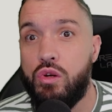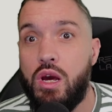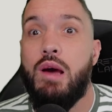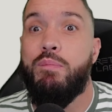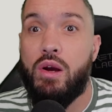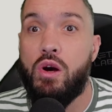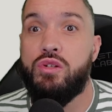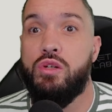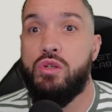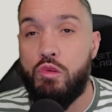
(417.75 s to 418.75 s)
because it's
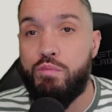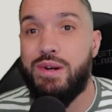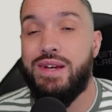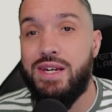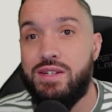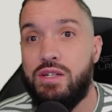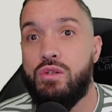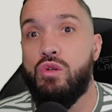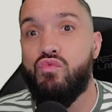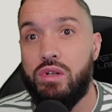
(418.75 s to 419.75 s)
super easy to
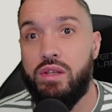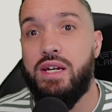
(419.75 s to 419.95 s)
relate